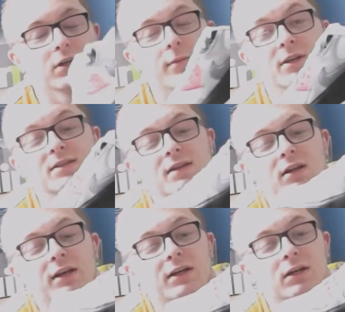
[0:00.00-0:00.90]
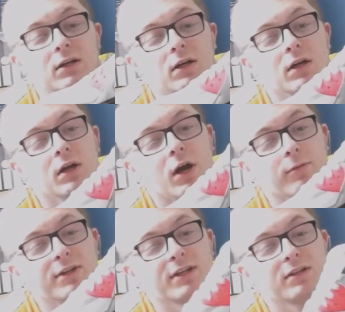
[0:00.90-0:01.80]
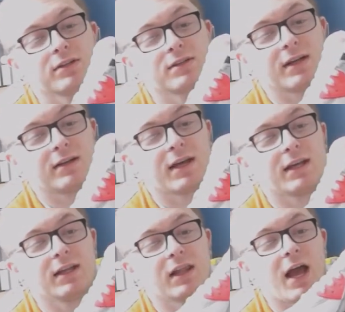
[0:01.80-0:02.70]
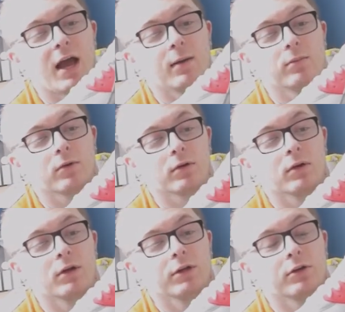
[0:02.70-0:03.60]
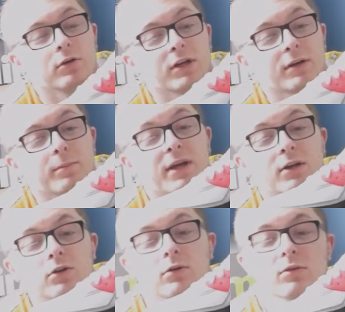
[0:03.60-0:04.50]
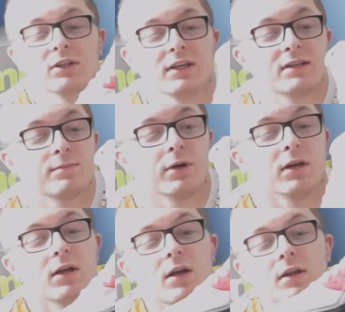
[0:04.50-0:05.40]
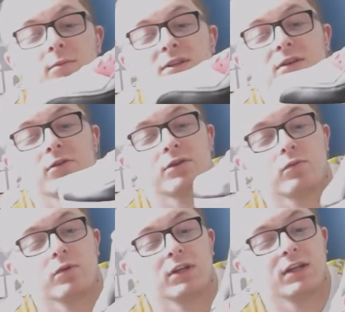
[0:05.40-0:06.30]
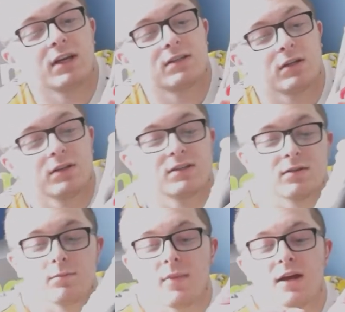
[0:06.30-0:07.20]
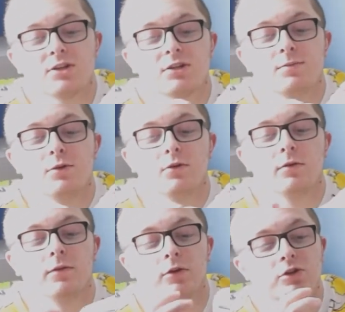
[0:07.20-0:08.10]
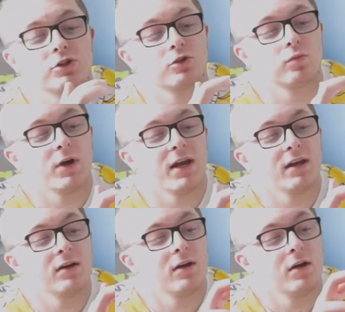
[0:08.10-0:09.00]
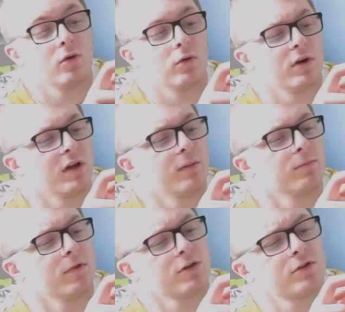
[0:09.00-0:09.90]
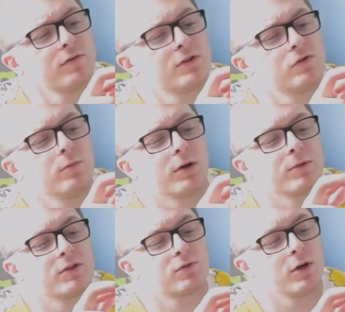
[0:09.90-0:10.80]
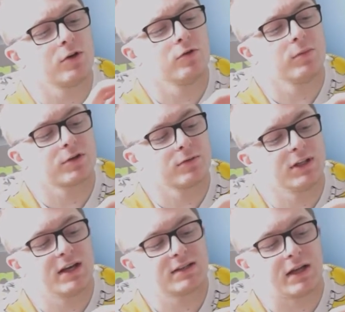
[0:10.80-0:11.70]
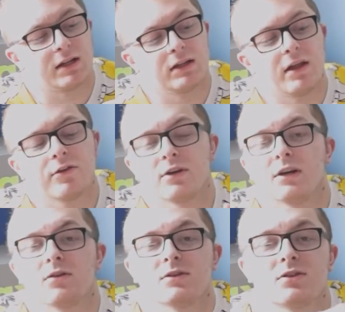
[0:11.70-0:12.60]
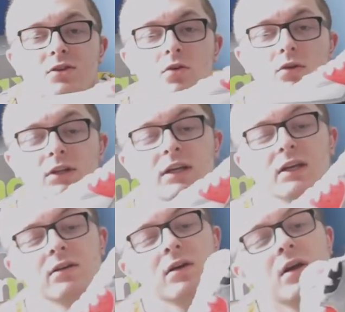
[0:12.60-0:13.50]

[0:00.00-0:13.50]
I mean, it's not like a ridiculous like Nike Lab or, you know, like a Pinnacle release, but the materials are really nice on this. The mesh is beautiful. The suede, or I'm not sure if it's nubuck, but the suede or nubuck's really nice. And the leather here is so clean.